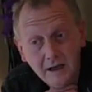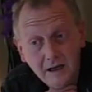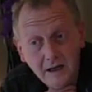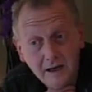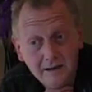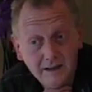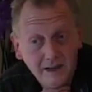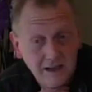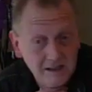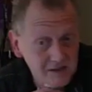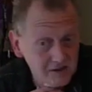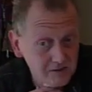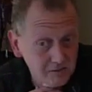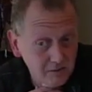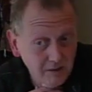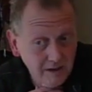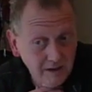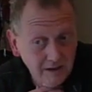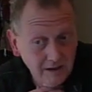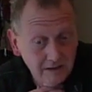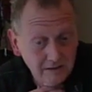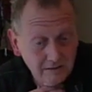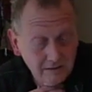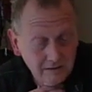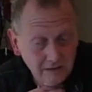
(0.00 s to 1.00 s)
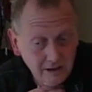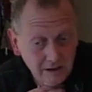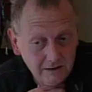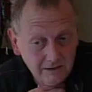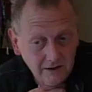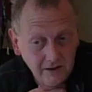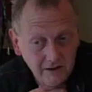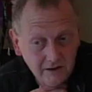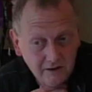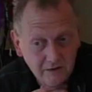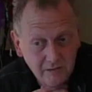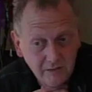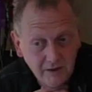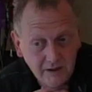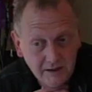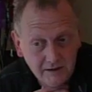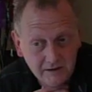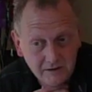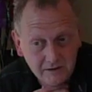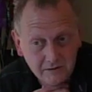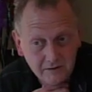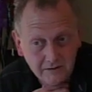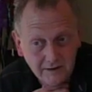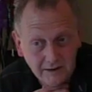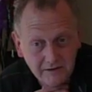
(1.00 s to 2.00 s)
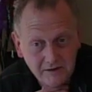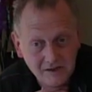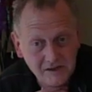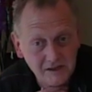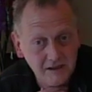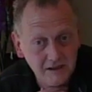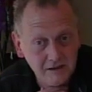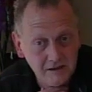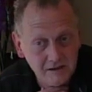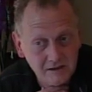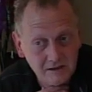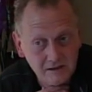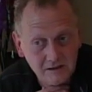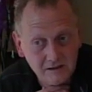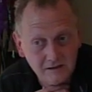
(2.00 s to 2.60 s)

and that's where I've kind of been sort of ever since.